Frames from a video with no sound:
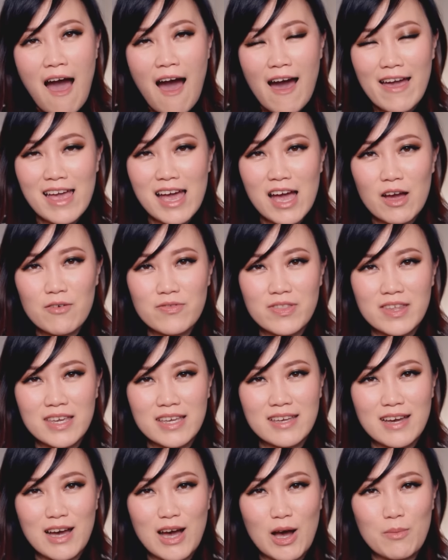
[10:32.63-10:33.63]
I have
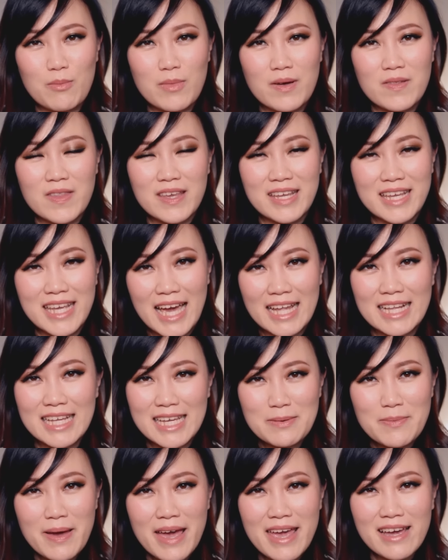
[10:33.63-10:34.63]
the um, the
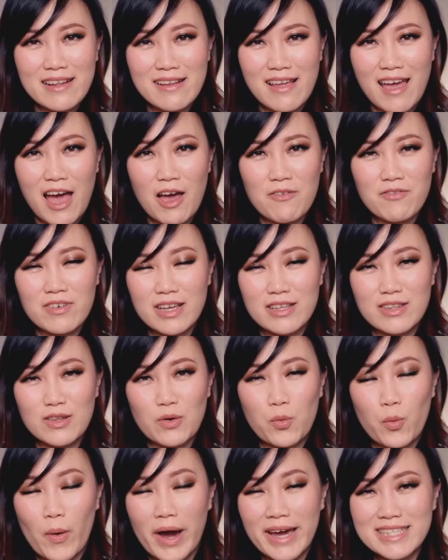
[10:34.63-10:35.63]
Yeti mic and I have it in
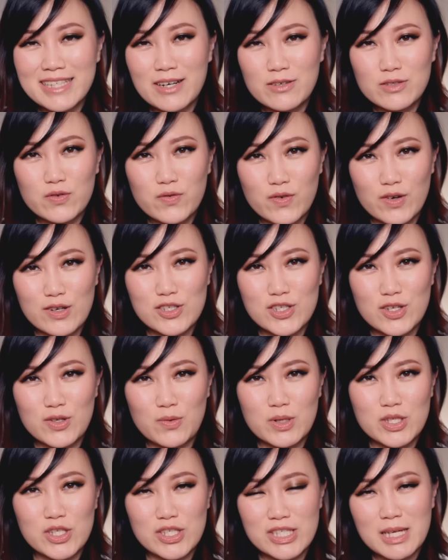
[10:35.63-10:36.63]
the whiteout version,
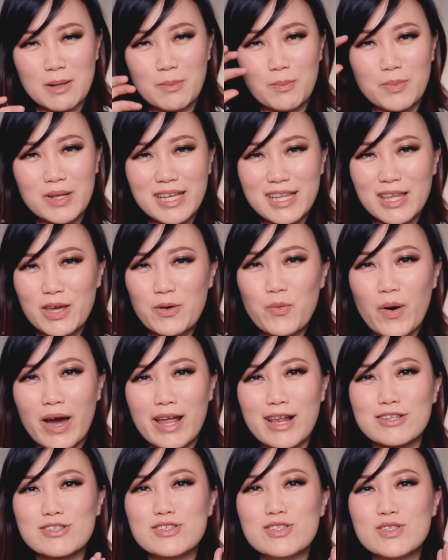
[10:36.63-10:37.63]
which is completely
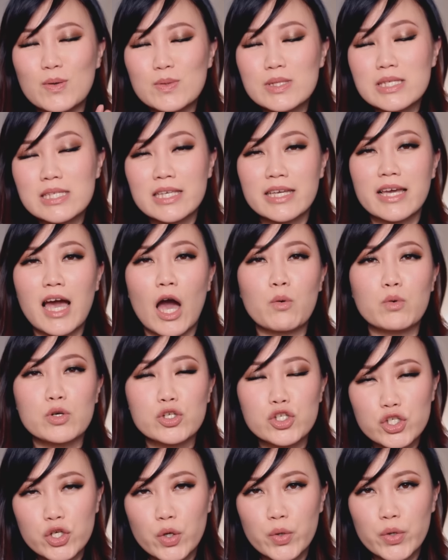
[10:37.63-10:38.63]
white. It's so sleek. I will
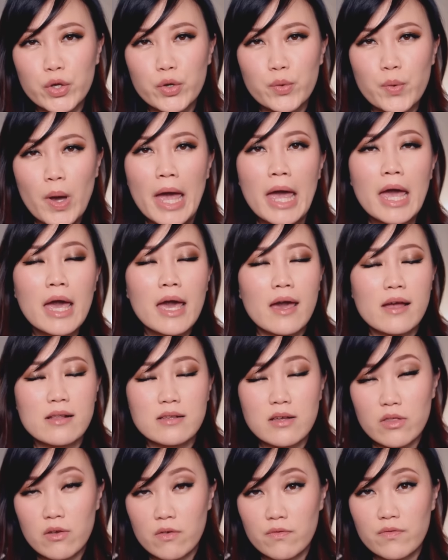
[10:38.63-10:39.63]
show you
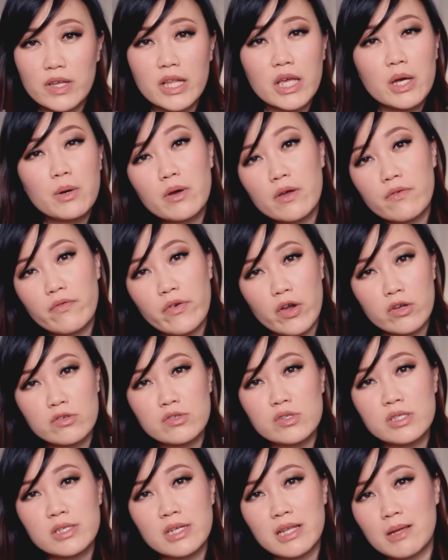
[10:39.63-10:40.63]
another video if you're
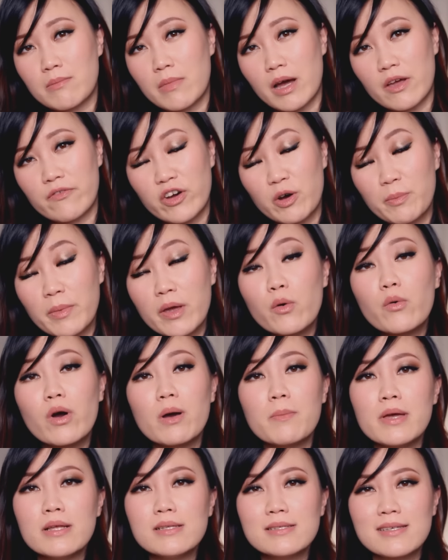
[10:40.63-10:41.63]
interested in my filming
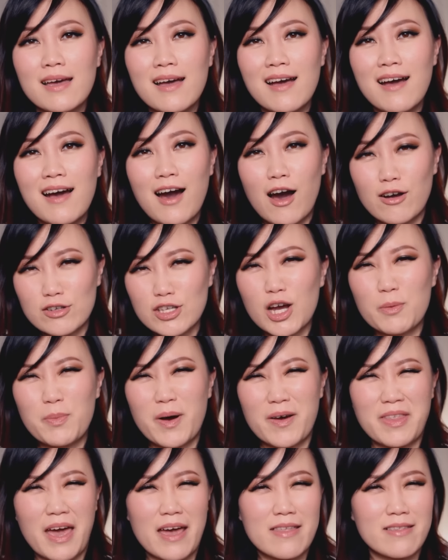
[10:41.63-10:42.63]
equipment. I'll talk
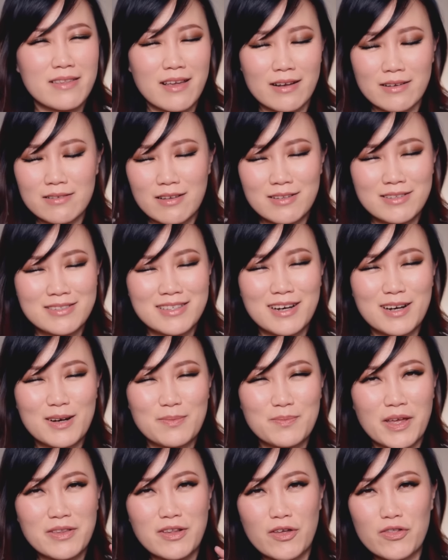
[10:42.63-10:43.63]
about that in, in
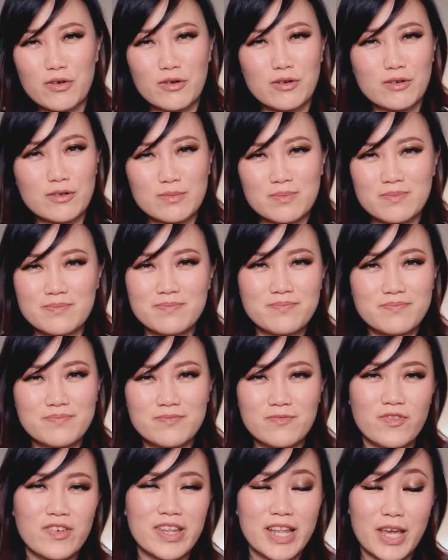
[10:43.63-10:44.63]
um, another
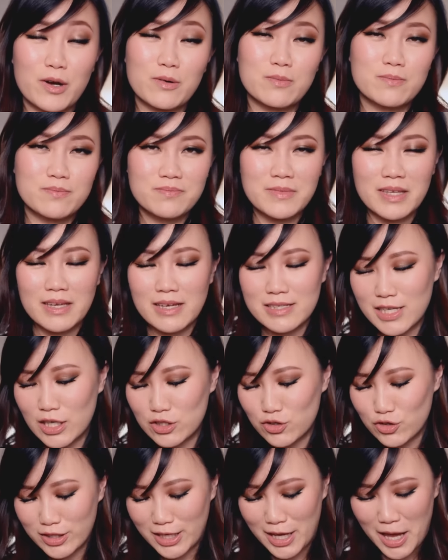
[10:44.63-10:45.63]
video,
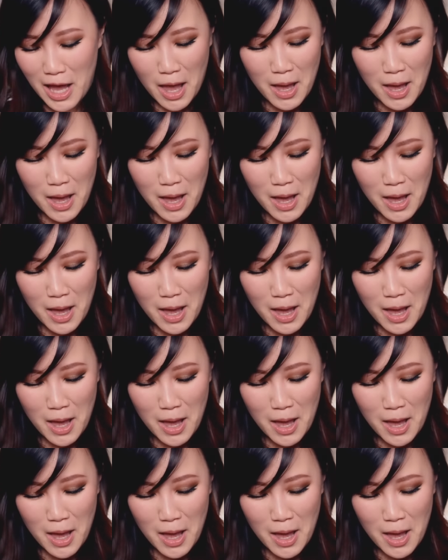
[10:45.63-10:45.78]
essentially.